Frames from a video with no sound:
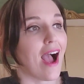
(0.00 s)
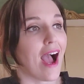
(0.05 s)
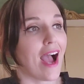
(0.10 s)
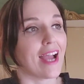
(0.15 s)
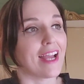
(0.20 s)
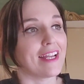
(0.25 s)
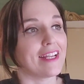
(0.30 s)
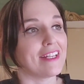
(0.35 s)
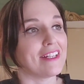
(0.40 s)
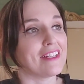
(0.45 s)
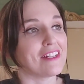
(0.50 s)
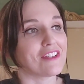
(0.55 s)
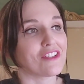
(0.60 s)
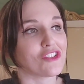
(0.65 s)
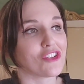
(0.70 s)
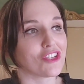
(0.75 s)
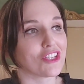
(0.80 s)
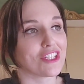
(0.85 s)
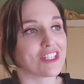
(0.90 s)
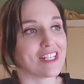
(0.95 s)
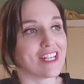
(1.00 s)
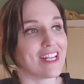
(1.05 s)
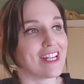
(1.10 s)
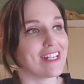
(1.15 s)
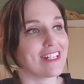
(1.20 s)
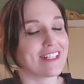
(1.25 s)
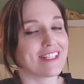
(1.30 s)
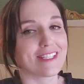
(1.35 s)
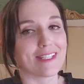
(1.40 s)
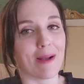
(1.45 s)
I just
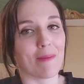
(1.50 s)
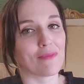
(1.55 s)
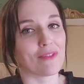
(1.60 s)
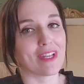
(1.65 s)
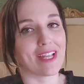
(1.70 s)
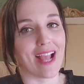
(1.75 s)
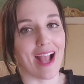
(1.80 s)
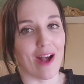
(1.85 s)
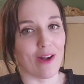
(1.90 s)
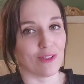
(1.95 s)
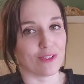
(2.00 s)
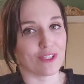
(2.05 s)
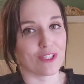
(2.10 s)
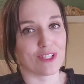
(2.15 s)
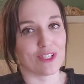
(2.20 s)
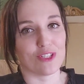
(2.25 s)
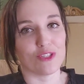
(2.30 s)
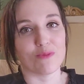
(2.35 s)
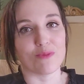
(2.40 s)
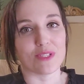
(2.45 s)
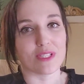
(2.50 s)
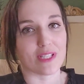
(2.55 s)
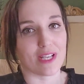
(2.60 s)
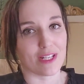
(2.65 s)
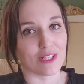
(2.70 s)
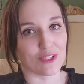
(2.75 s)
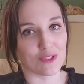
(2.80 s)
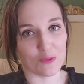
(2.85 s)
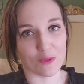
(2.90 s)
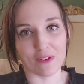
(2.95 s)
need something else to do
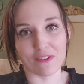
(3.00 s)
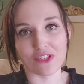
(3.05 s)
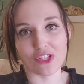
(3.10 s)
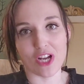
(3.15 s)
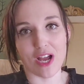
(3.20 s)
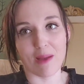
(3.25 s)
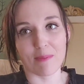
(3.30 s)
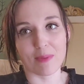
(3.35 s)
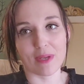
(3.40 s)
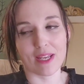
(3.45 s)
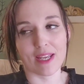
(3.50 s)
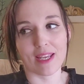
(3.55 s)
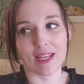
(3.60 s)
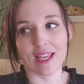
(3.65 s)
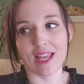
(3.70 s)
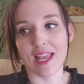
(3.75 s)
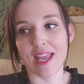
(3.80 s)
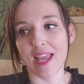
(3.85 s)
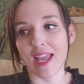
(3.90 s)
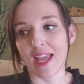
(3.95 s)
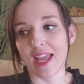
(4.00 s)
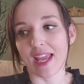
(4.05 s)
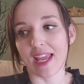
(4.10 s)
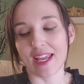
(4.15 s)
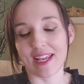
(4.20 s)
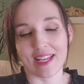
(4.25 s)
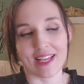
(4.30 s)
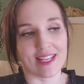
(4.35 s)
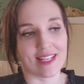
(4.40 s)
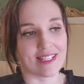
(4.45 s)
besides thrift shopping,
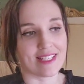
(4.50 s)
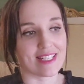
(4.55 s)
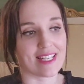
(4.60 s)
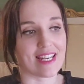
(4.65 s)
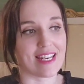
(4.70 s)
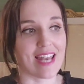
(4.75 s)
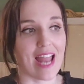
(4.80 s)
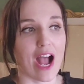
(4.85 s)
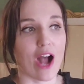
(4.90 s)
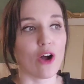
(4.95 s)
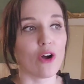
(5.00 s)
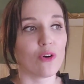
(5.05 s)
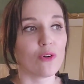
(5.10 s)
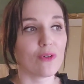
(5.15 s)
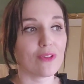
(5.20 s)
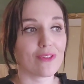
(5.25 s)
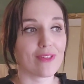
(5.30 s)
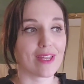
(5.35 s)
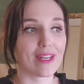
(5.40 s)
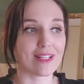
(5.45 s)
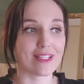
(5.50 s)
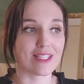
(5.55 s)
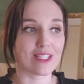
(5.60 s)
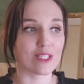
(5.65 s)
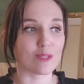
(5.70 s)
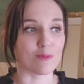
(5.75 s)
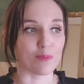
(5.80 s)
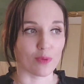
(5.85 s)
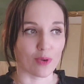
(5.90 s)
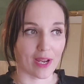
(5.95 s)
and now that it's
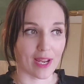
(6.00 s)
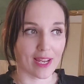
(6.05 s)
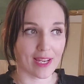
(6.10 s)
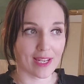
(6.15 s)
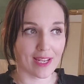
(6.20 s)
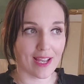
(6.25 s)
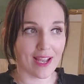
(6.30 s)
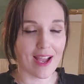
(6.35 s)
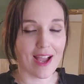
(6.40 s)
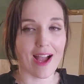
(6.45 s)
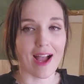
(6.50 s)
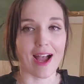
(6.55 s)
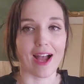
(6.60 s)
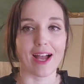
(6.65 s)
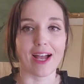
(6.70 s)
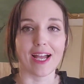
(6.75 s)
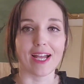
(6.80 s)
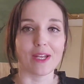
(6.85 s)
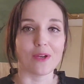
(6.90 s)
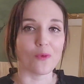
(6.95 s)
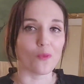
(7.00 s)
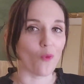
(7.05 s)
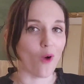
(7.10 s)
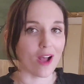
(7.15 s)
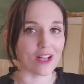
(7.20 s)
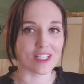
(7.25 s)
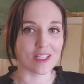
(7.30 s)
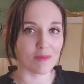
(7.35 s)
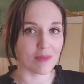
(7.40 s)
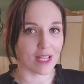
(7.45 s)
spring, I
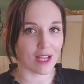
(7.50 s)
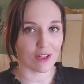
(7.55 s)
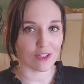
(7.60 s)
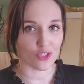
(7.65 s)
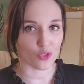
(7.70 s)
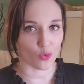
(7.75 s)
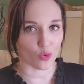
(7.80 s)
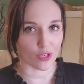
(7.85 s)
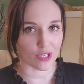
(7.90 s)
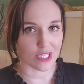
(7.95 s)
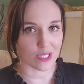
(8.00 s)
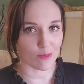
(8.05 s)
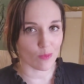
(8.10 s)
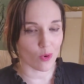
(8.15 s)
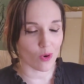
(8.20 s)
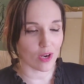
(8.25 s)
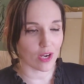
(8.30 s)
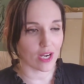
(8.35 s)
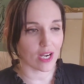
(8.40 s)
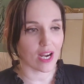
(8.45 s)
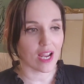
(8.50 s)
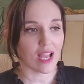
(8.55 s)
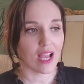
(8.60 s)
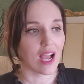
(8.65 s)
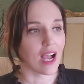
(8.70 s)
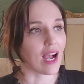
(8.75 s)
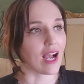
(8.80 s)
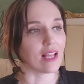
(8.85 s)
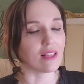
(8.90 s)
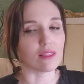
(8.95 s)
want to be outdoors more.
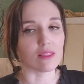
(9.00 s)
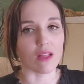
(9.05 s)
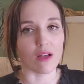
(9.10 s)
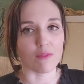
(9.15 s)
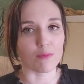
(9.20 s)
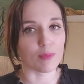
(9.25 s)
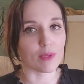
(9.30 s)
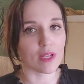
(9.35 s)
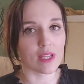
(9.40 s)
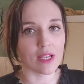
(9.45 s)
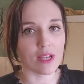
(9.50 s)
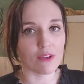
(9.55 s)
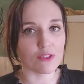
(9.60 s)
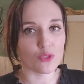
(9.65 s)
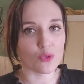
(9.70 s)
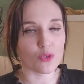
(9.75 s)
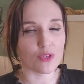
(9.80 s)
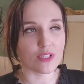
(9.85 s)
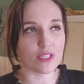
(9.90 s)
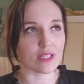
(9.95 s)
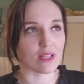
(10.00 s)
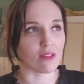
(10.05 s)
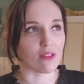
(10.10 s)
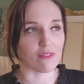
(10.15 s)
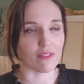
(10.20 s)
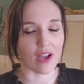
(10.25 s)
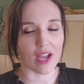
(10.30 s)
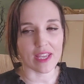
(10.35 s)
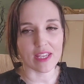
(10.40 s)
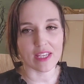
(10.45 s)
I love being outdoors. I
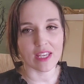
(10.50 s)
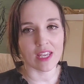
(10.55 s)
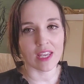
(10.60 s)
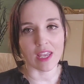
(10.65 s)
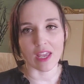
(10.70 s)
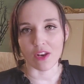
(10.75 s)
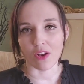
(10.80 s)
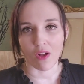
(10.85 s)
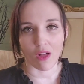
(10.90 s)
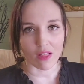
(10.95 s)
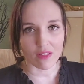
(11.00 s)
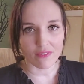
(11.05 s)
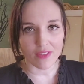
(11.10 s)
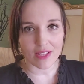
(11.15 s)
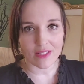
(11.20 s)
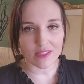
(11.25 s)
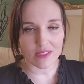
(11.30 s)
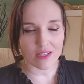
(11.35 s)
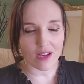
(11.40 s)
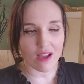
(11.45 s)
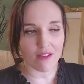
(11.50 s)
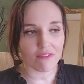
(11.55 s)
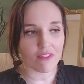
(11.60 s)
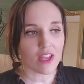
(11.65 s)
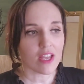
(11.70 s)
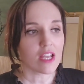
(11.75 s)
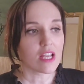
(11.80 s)
love hiking and all of that stuff.